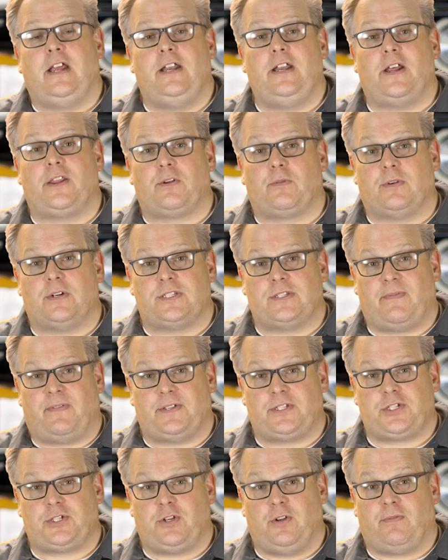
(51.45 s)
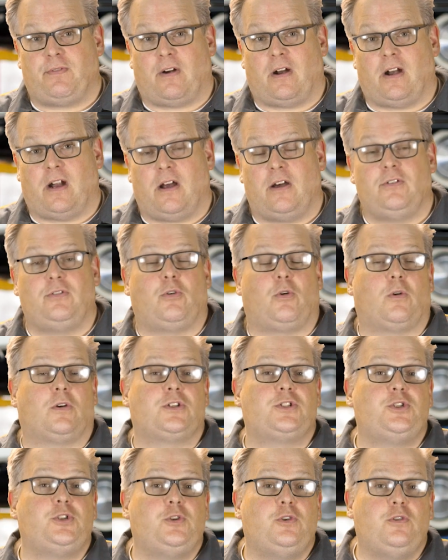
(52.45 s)
In other words, if it's too far out or
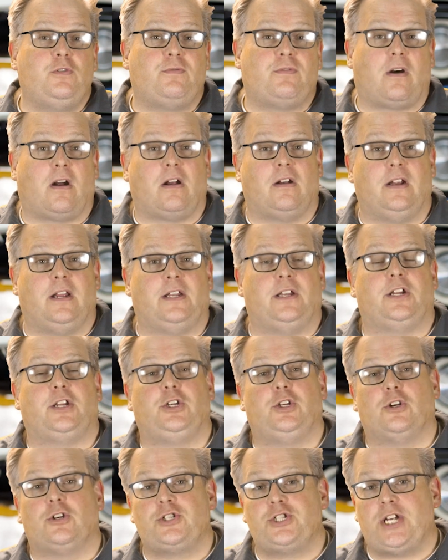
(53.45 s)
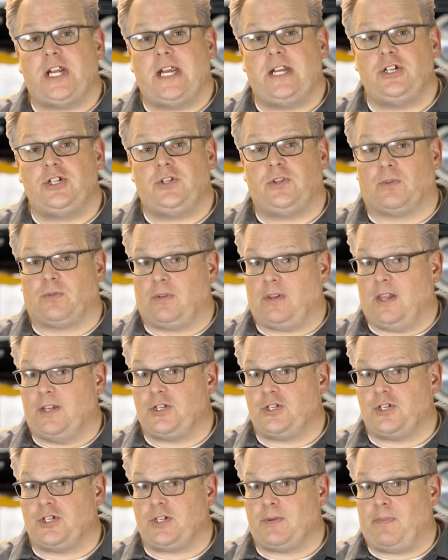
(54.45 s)
too far in, you're changing the
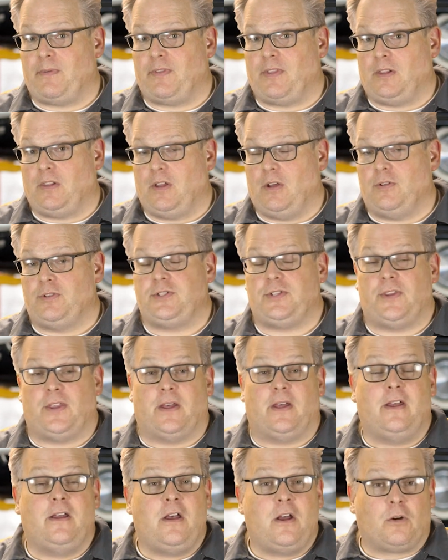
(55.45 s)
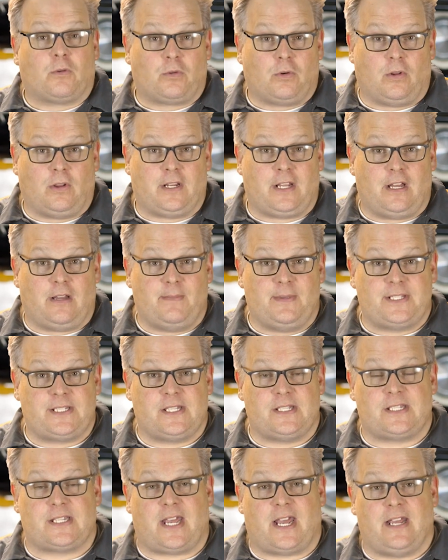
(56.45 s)
relationship of the load to the rolling elements
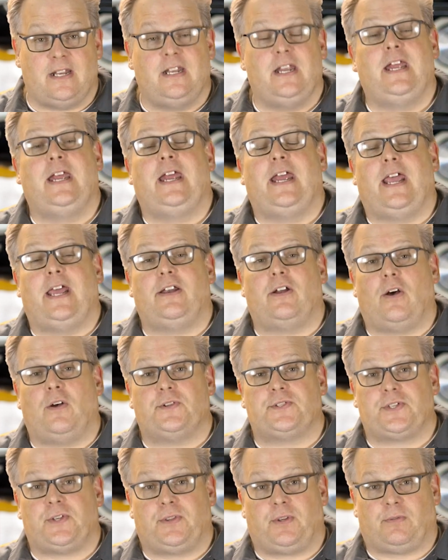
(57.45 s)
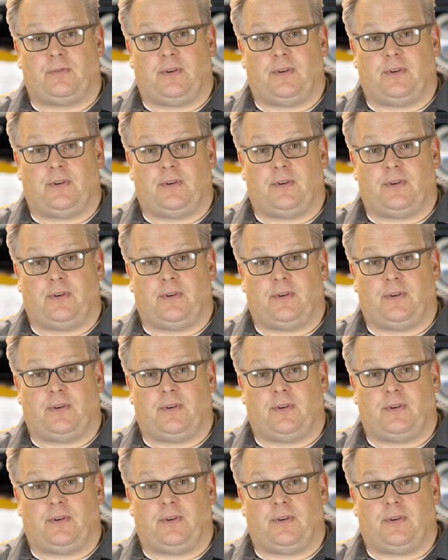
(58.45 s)
inside and also the